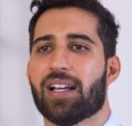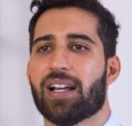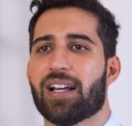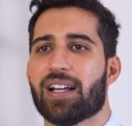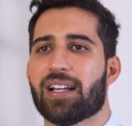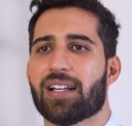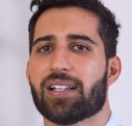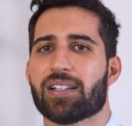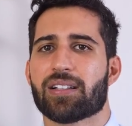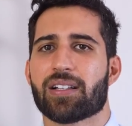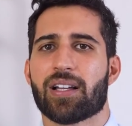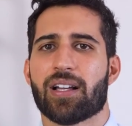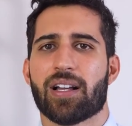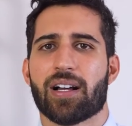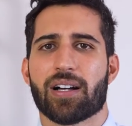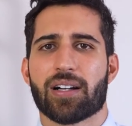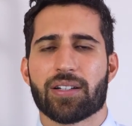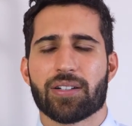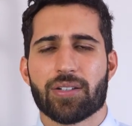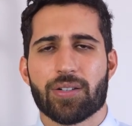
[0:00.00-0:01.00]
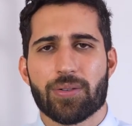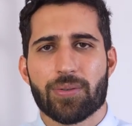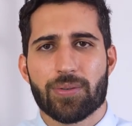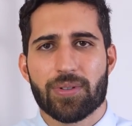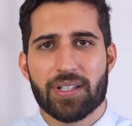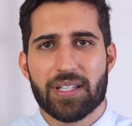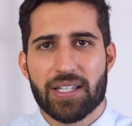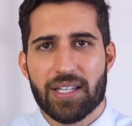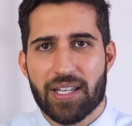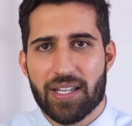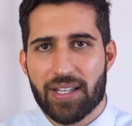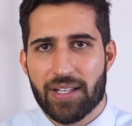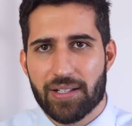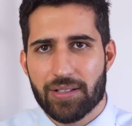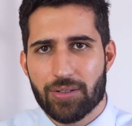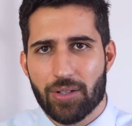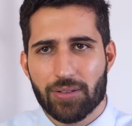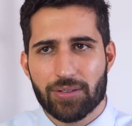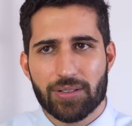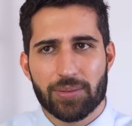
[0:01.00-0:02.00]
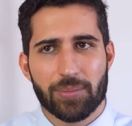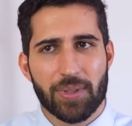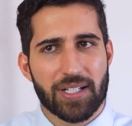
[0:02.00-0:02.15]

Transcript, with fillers: and I know that Dr.